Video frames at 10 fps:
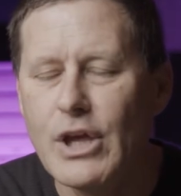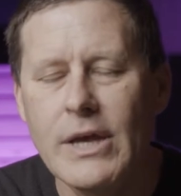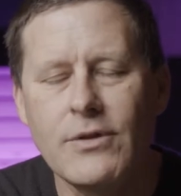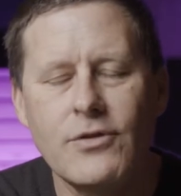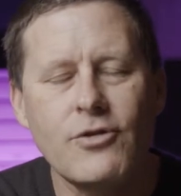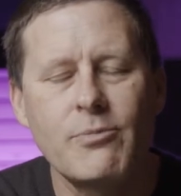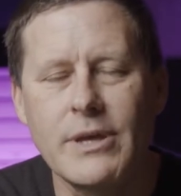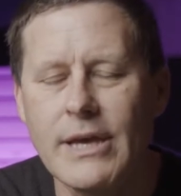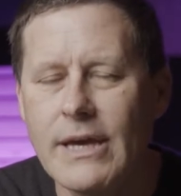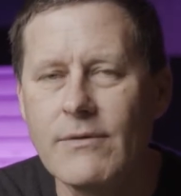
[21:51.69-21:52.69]
And you just
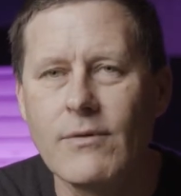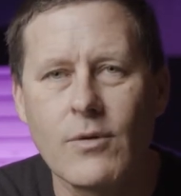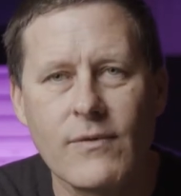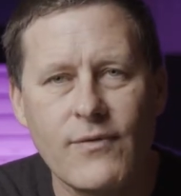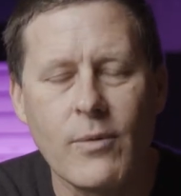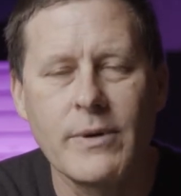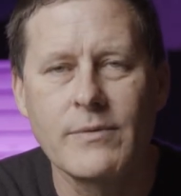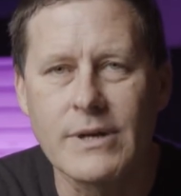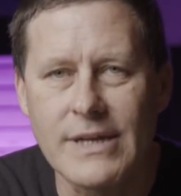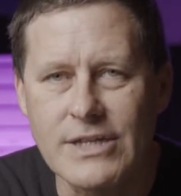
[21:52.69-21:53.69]
begin forming
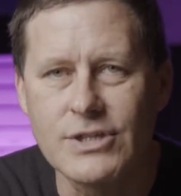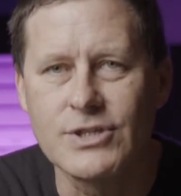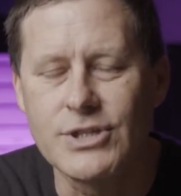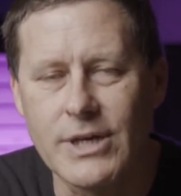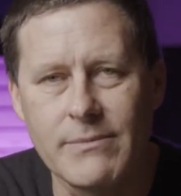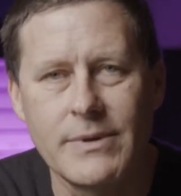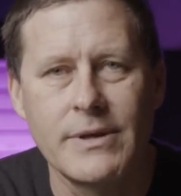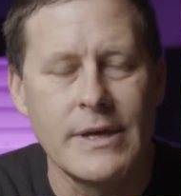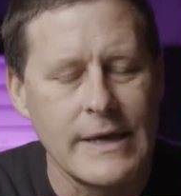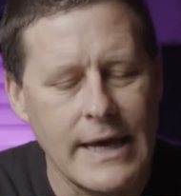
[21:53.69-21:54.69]
relationship.
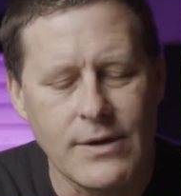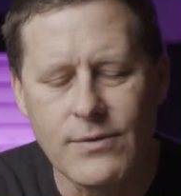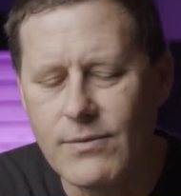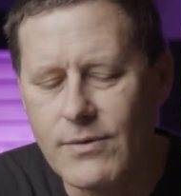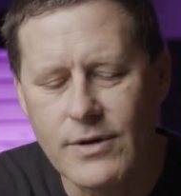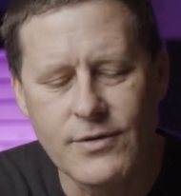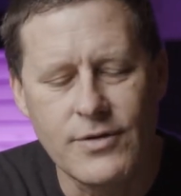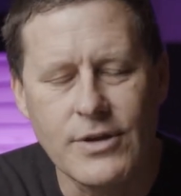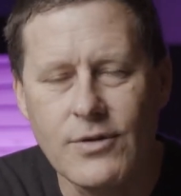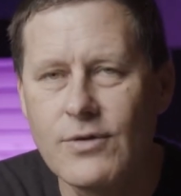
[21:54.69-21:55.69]
And you
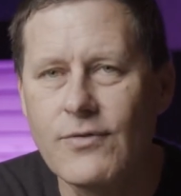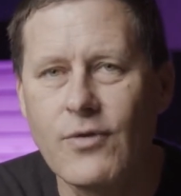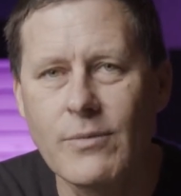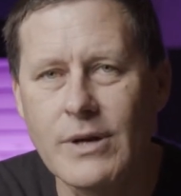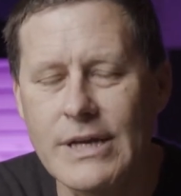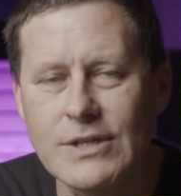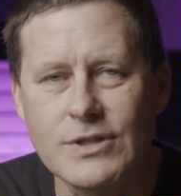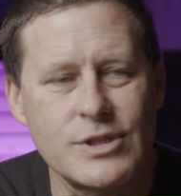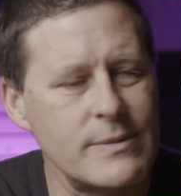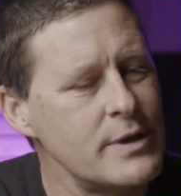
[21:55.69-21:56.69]
continue to form a
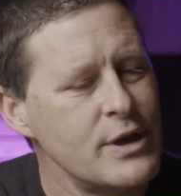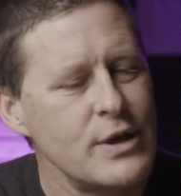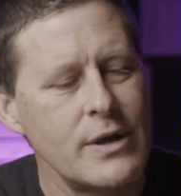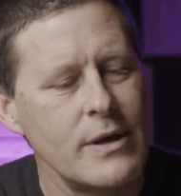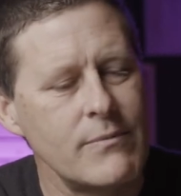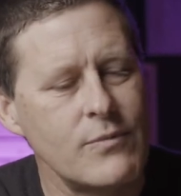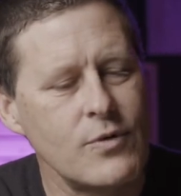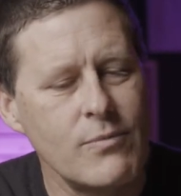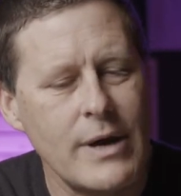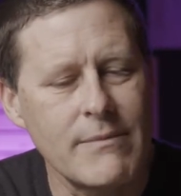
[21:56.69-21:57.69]
relationship.
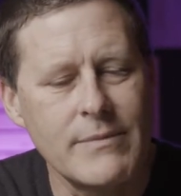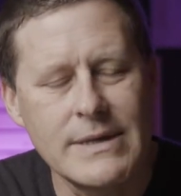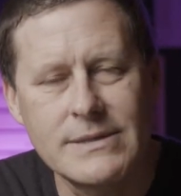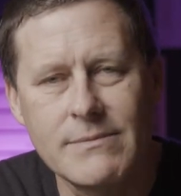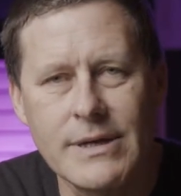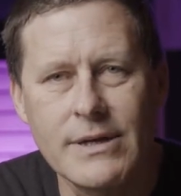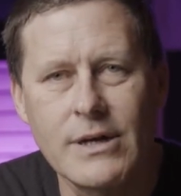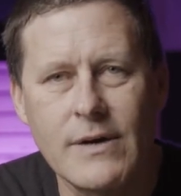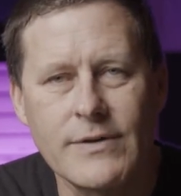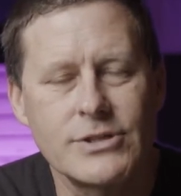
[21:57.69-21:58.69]
You might meet somebody in a
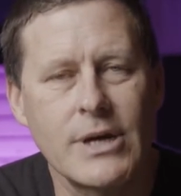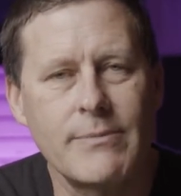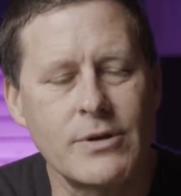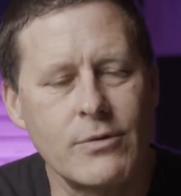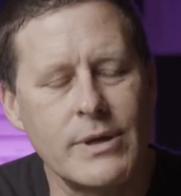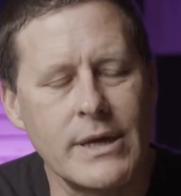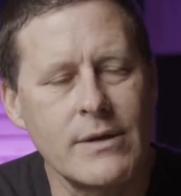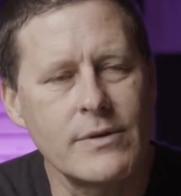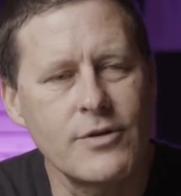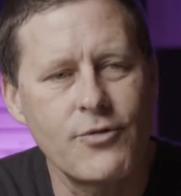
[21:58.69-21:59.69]
coffee shop and you begin
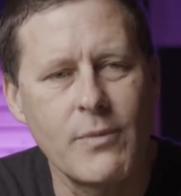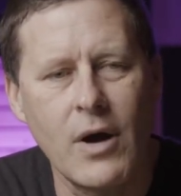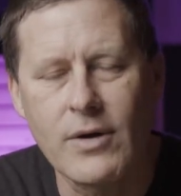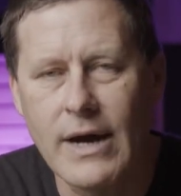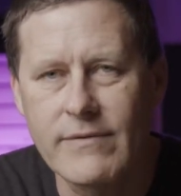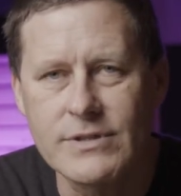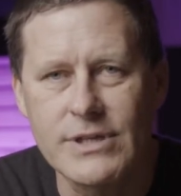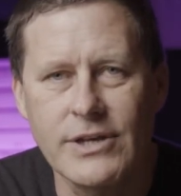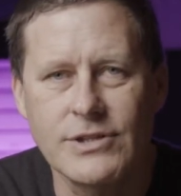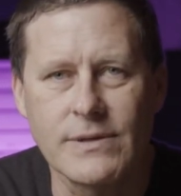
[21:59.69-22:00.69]
with a small
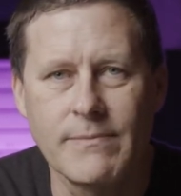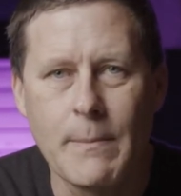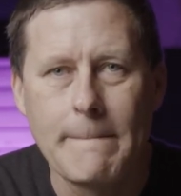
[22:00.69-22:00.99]
conversation.